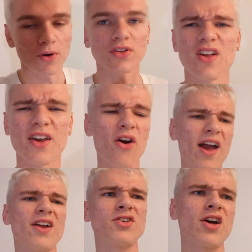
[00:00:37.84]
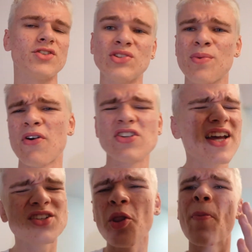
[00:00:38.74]
be honest, like going out in tracksuits for my first day,
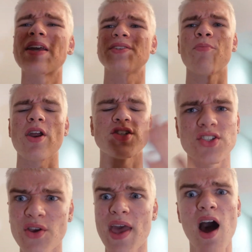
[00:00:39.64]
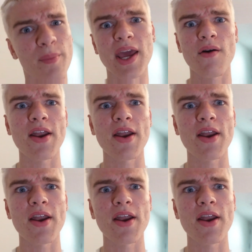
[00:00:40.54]
it's not the best impression, so yeah, I'm gonna get